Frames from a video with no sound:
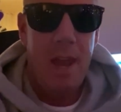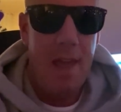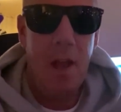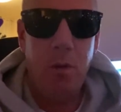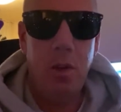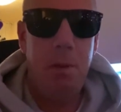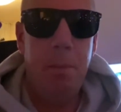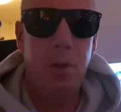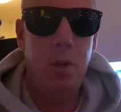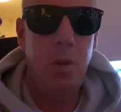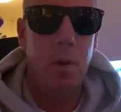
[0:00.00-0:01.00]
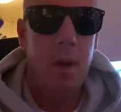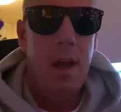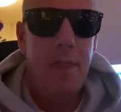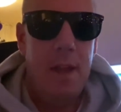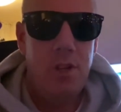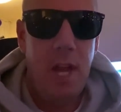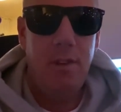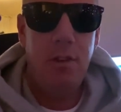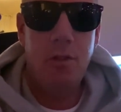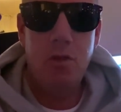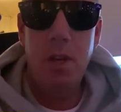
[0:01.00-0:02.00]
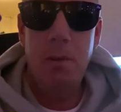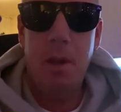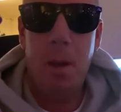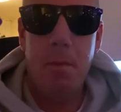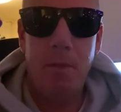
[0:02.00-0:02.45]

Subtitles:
And that's what these people do. They chase this dream to become